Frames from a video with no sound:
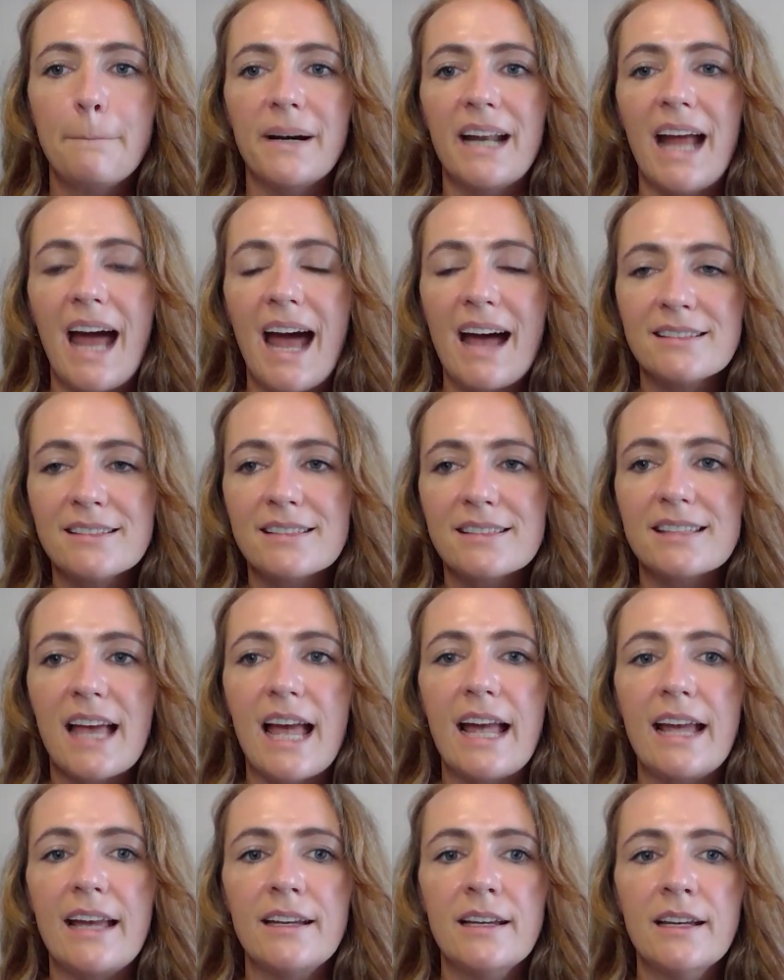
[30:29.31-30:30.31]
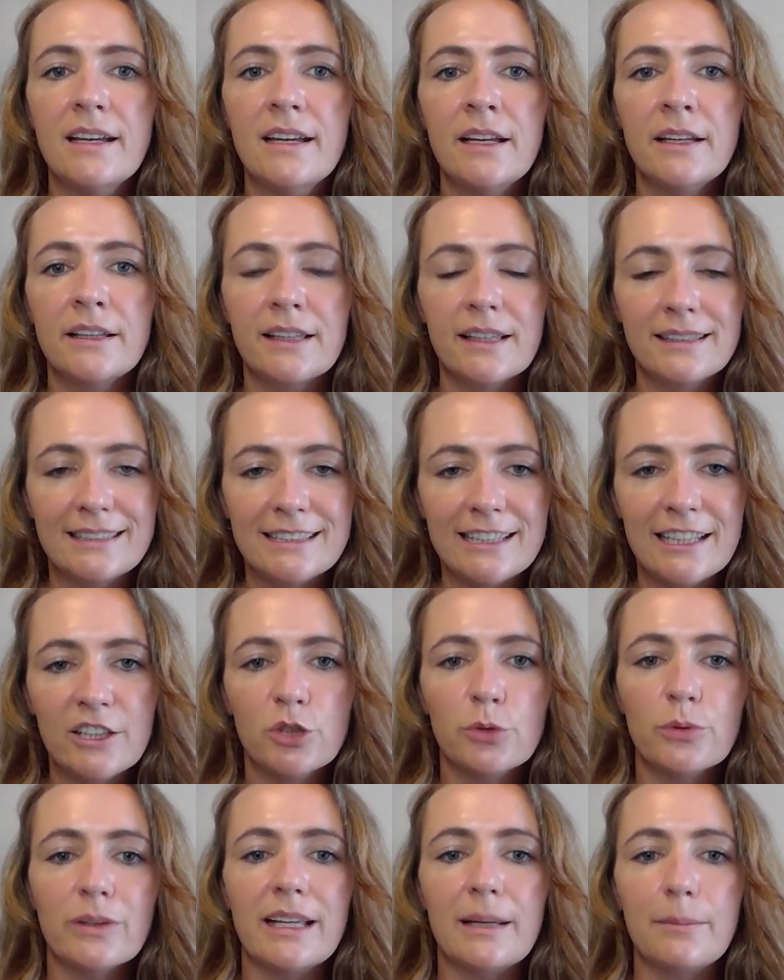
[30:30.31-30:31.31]
but as they
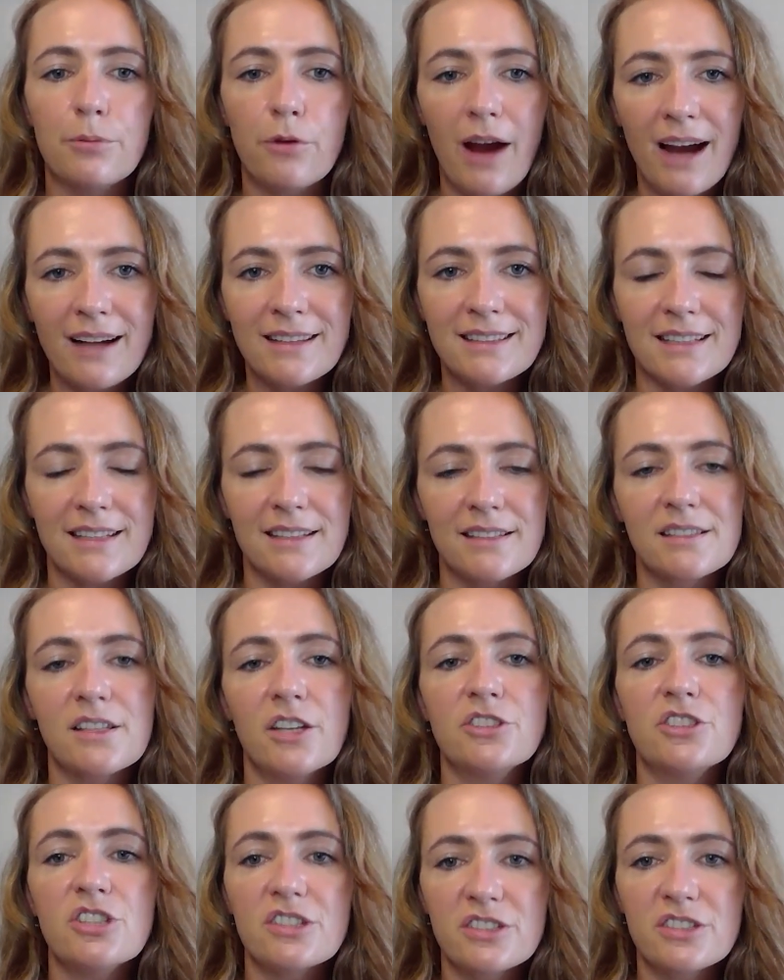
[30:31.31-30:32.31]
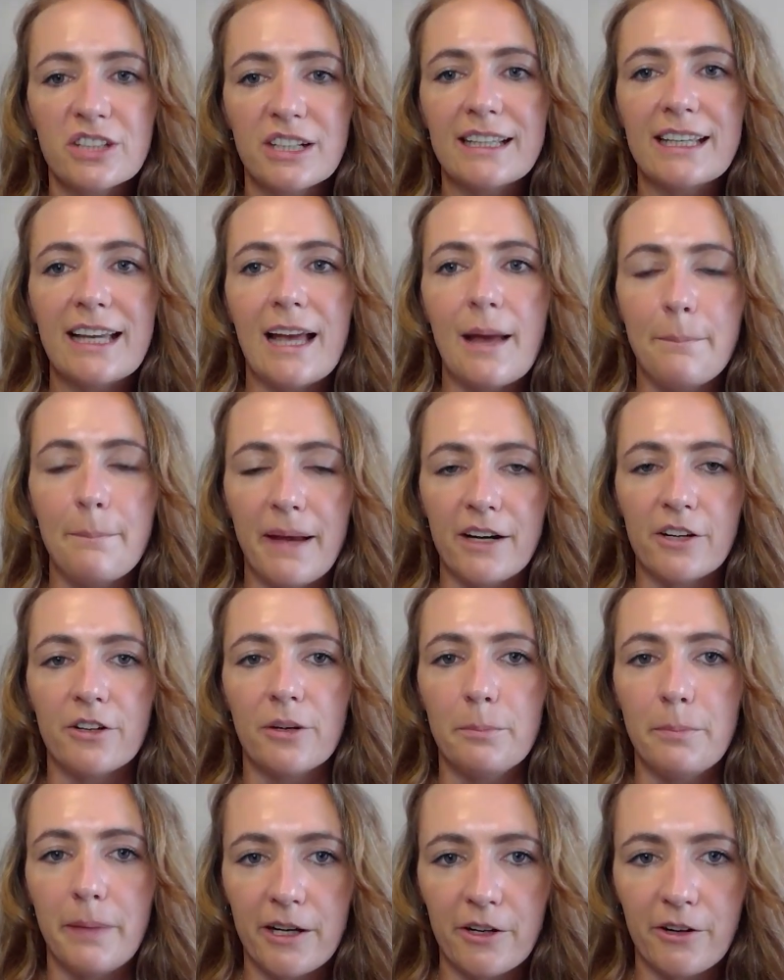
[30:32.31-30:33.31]
continually practice, they're just going to get
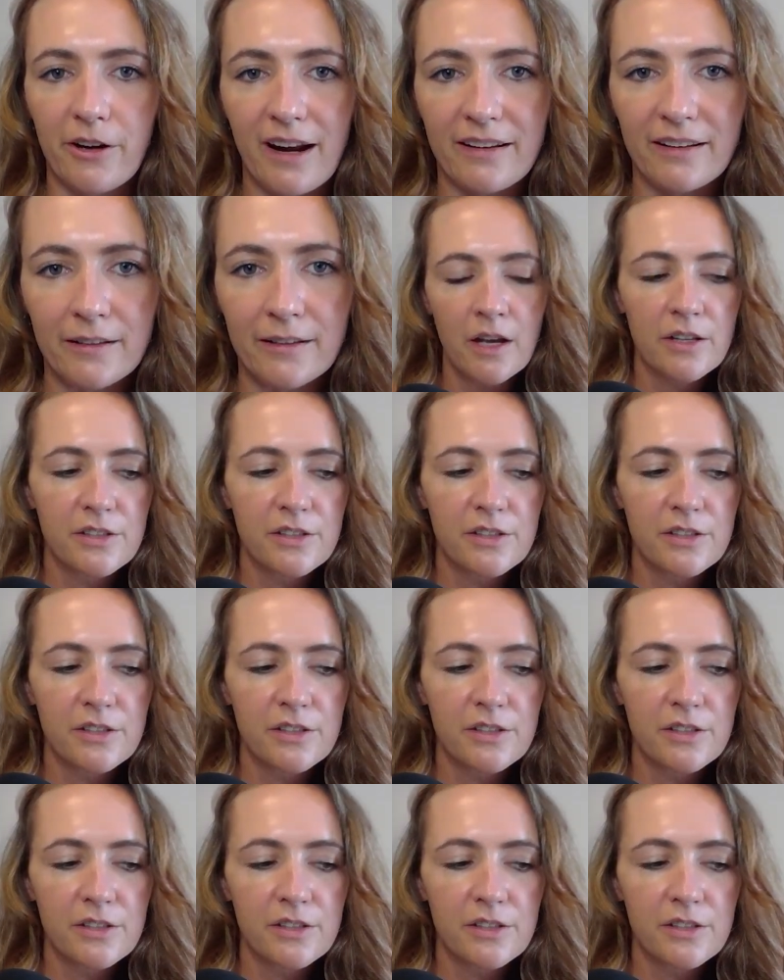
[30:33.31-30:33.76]
better and better at it.